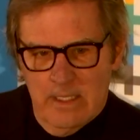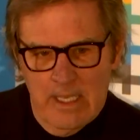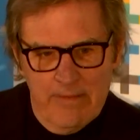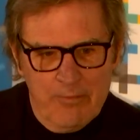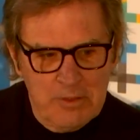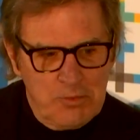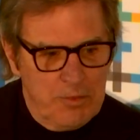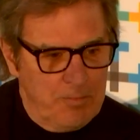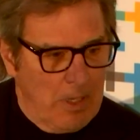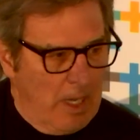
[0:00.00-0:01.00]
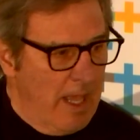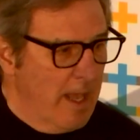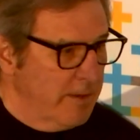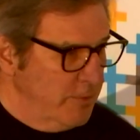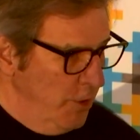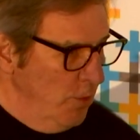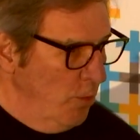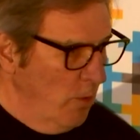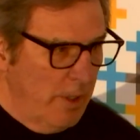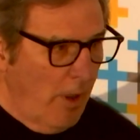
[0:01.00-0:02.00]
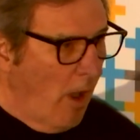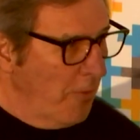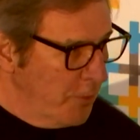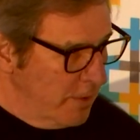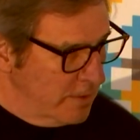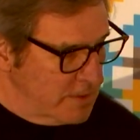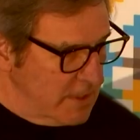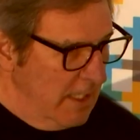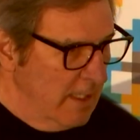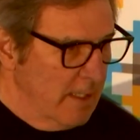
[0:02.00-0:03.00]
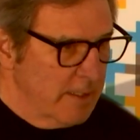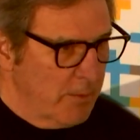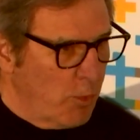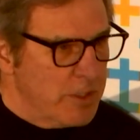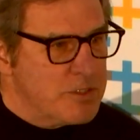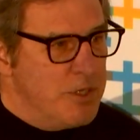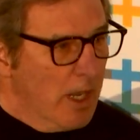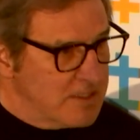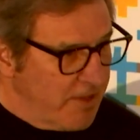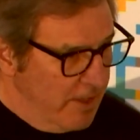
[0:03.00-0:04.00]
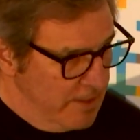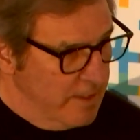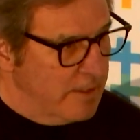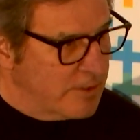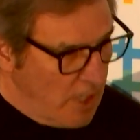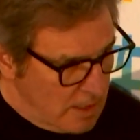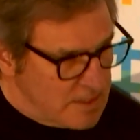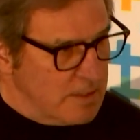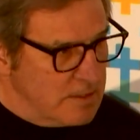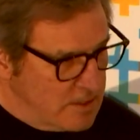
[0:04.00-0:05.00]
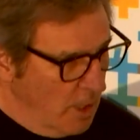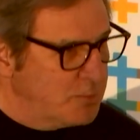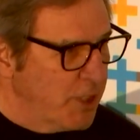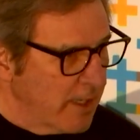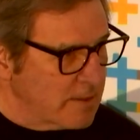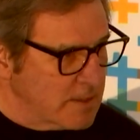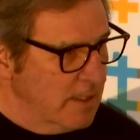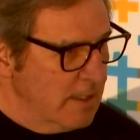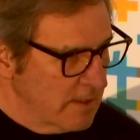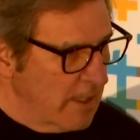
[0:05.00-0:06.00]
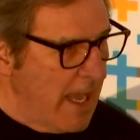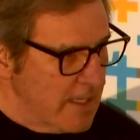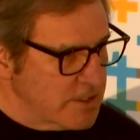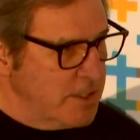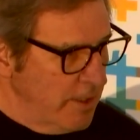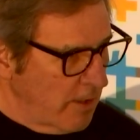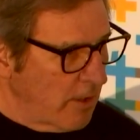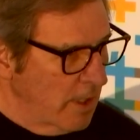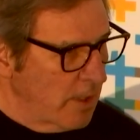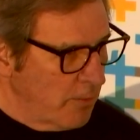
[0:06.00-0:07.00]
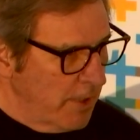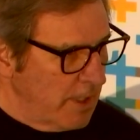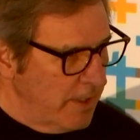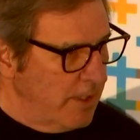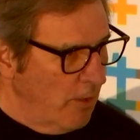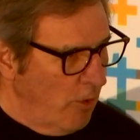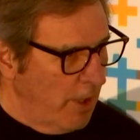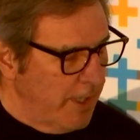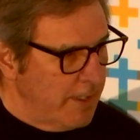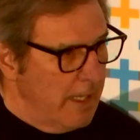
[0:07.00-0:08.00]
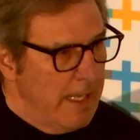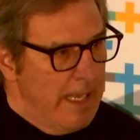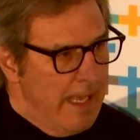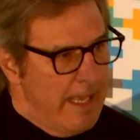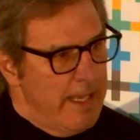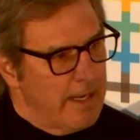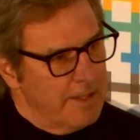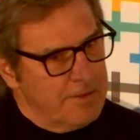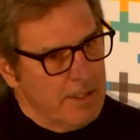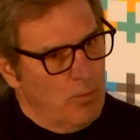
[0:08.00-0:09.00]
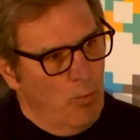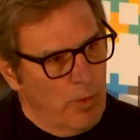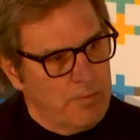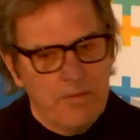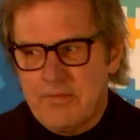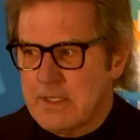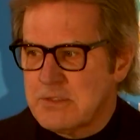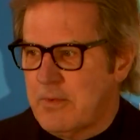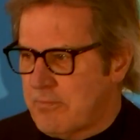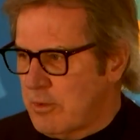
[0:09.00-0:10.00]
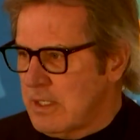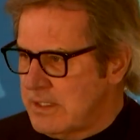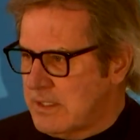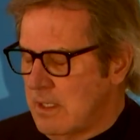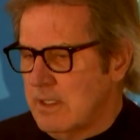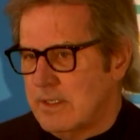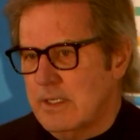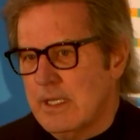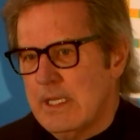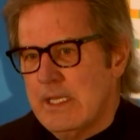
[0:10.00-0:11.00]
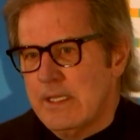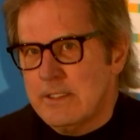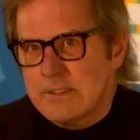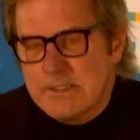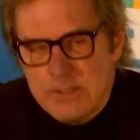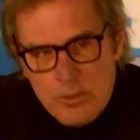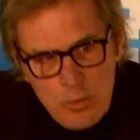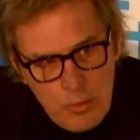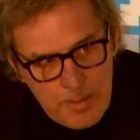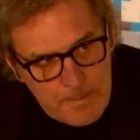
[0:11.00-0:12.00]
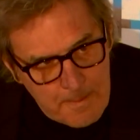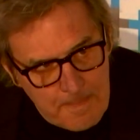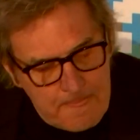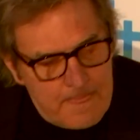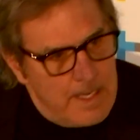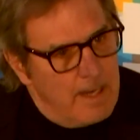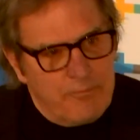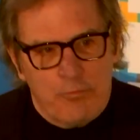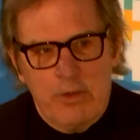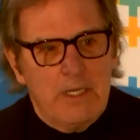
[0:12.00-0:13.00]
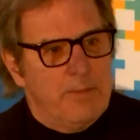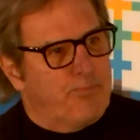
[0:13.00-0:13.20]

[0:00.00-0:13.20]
efforts with Milan, you, others, there were a dozen subjects last year really on it. And I think one of the things we've really done is to, and I've really